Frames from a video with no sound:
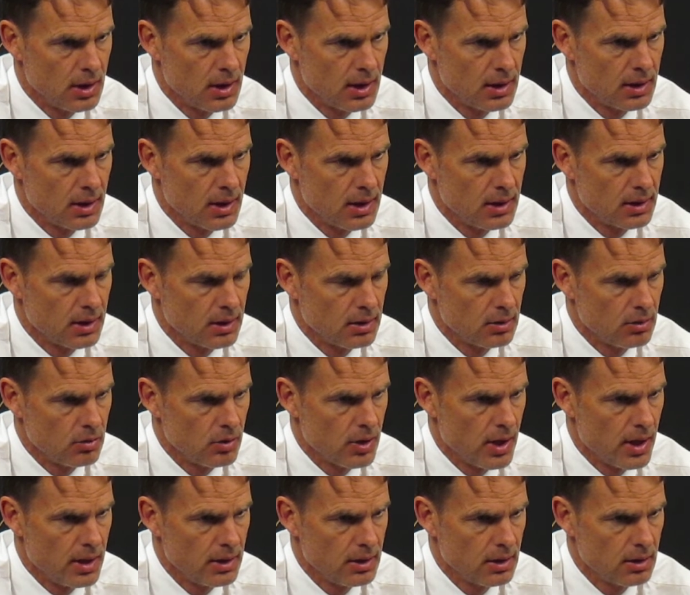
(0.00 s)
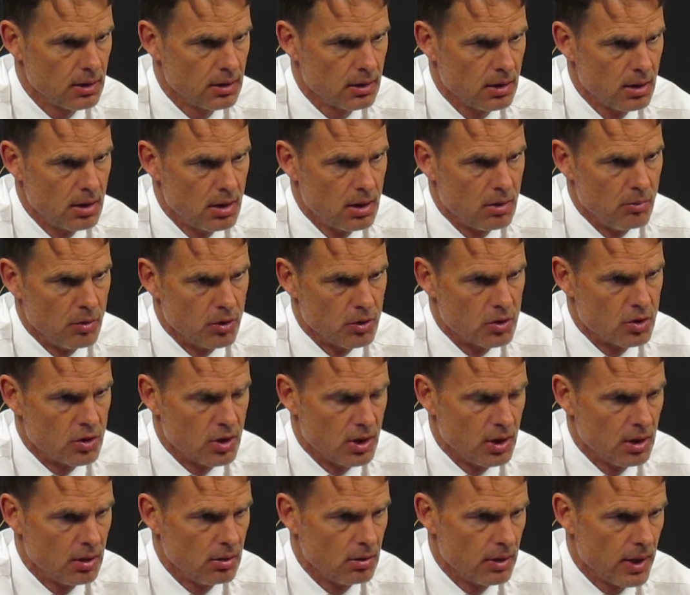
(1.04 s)
Atlanta United. But
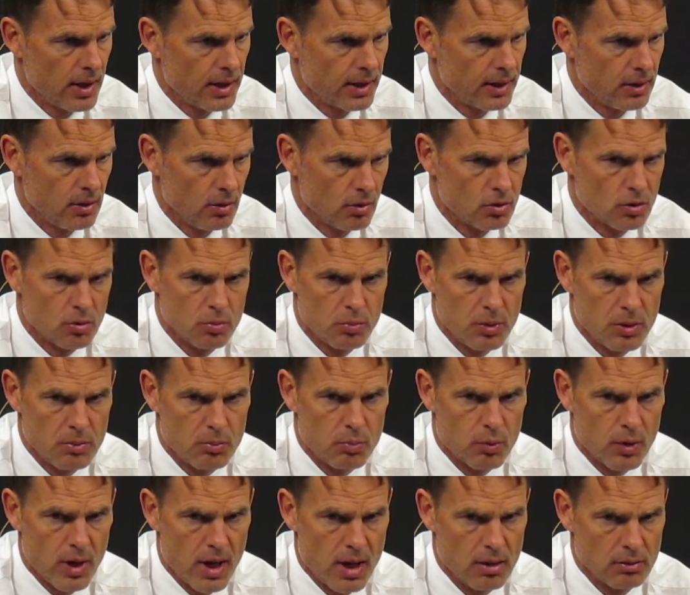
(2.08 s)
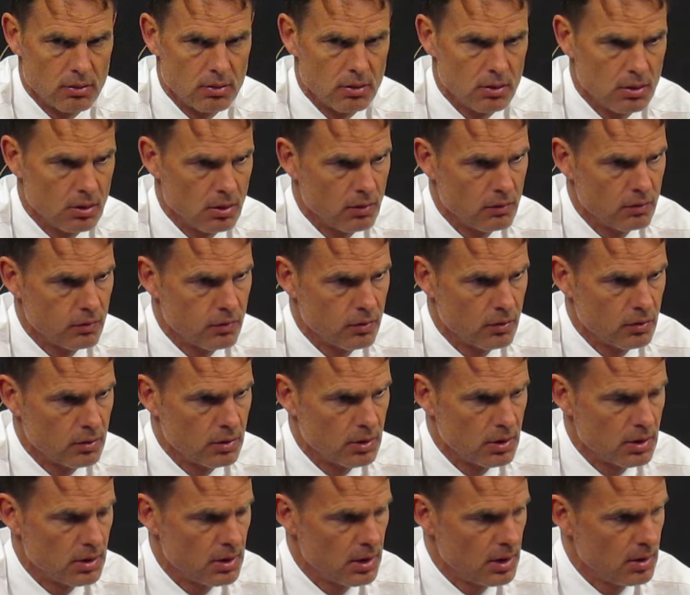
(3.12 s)
still, they can also be proud, you know, for
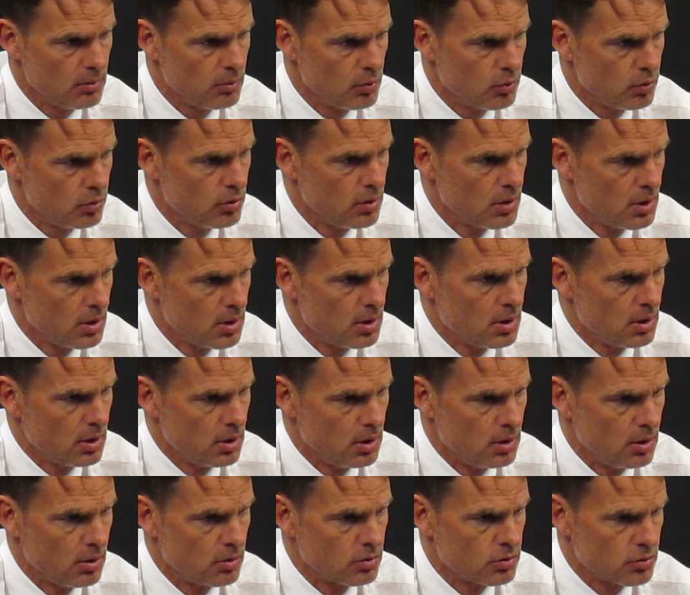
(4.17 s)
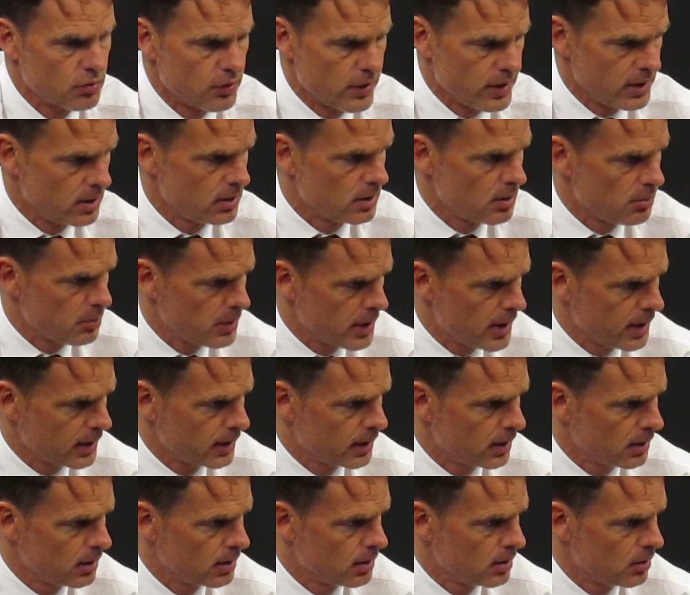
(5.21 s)
the team who, you know, straight in the back,
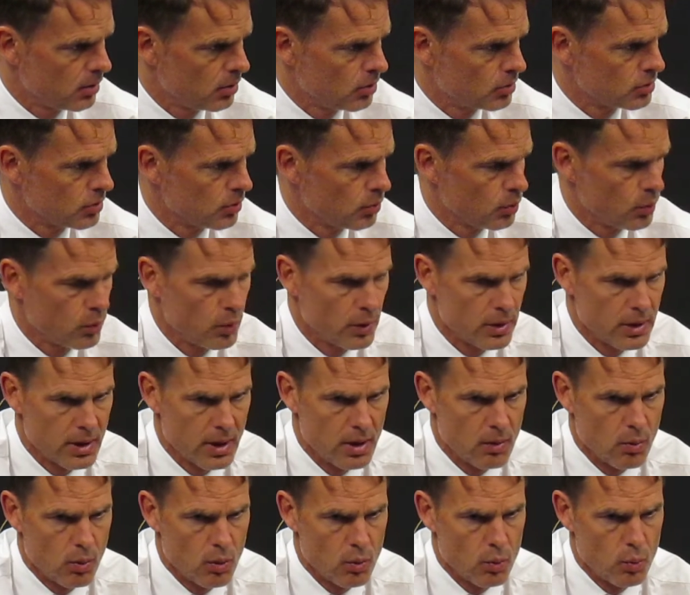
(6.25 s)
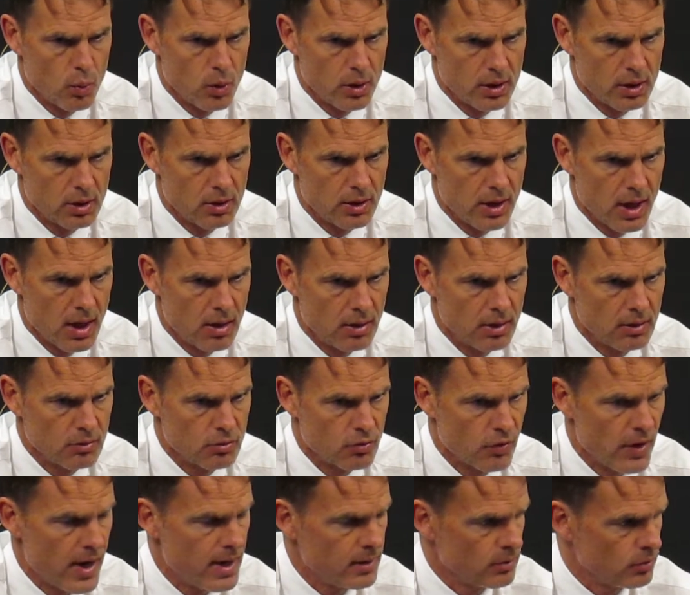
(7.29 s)
also when they were 1-0 down and
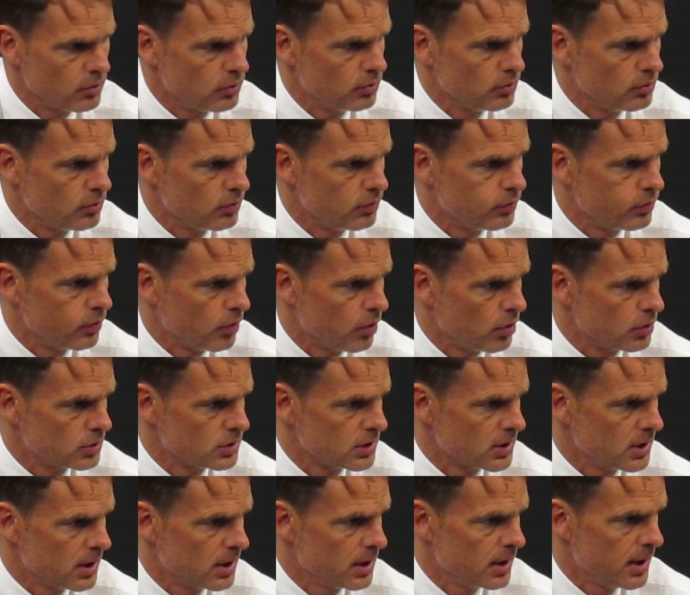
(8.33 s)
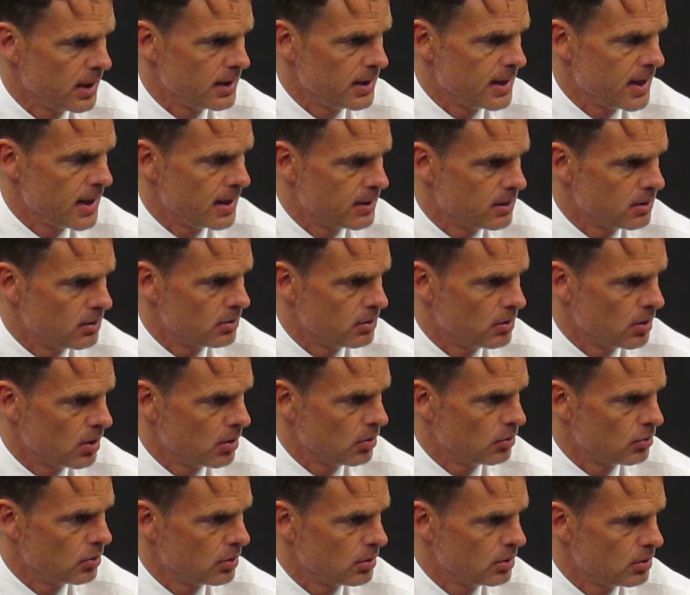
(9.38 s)
tried to force at the end, you know,
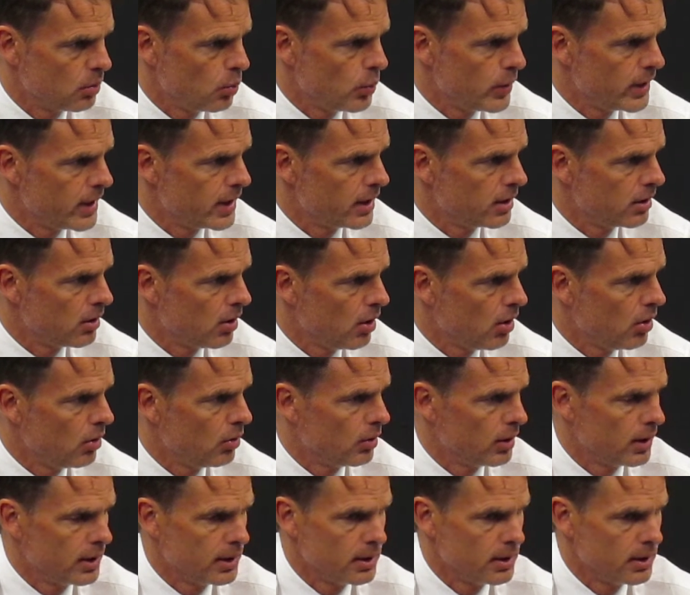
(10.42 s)
the winning goal.